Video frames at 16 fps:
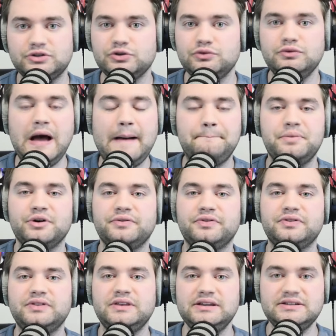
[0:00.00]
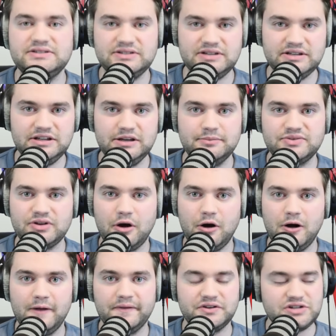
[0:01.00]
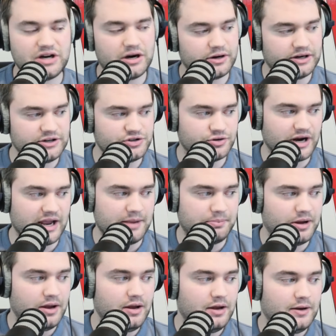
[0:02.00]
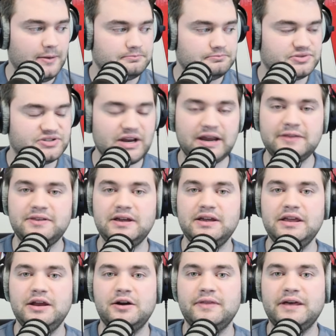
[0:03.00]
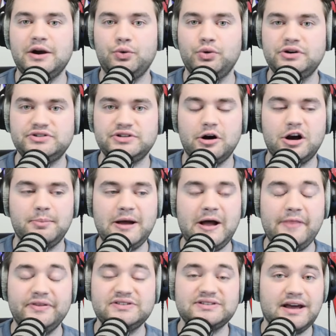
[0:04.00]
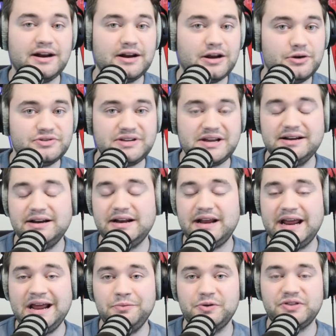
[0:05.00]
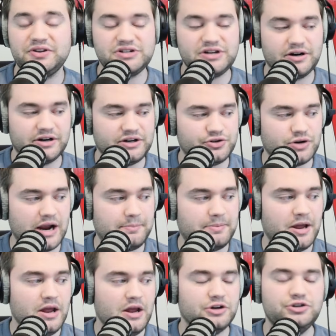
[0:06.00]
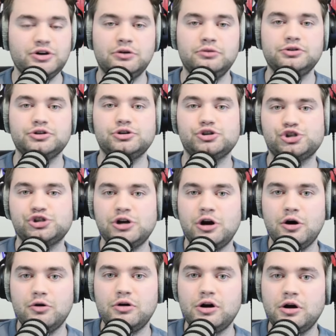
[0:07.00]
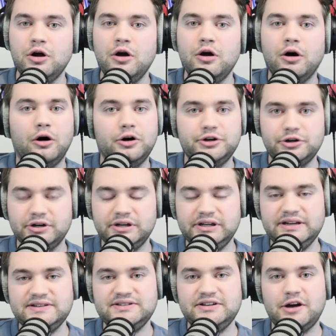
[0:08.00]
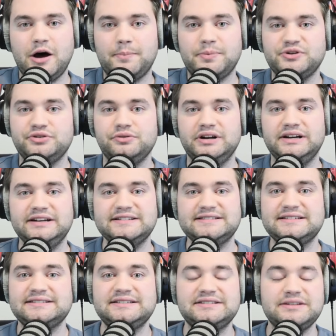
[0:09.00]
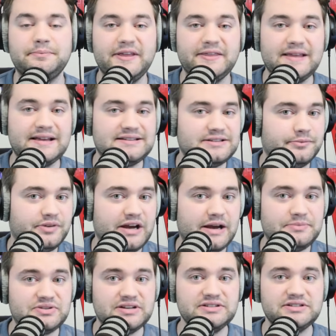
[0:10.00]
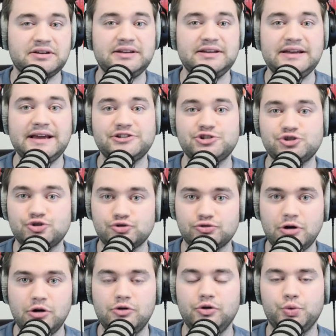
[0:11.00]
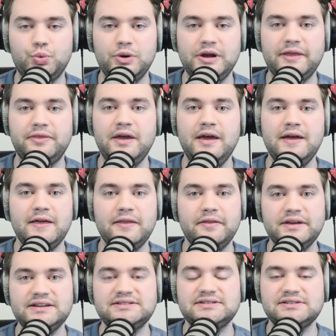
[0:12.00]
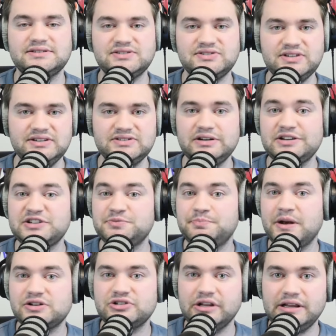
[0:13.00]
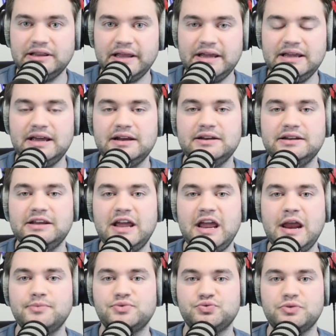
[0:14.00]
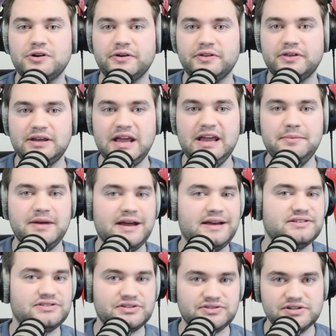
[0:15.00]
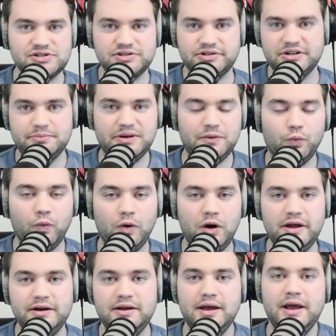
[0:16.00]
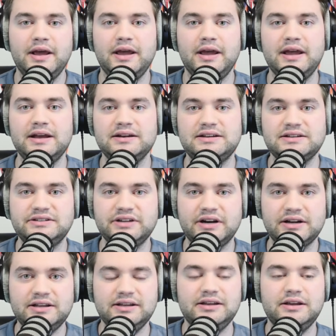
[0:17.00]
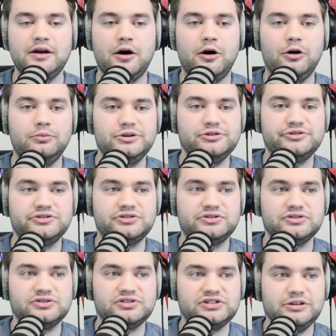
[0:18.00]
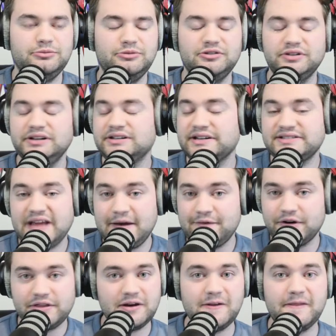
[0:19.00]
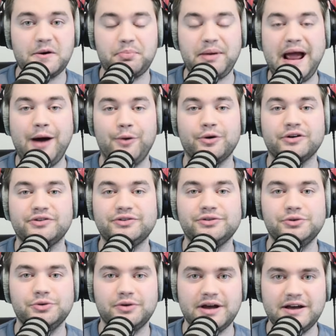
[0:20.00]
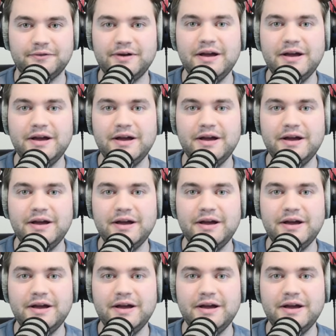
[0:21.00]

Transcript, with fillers: not put these teams on the charity stripe. Second thing here that I want to talk about, and this kind of goes hand in hand with the charity stripe, don't choke on your easy opportunities. This is something that sometimes Kentucky has struggled with this season, especially late in games where the game has essentially been won. And Kentucky almost seemingly does everything in their power to kind of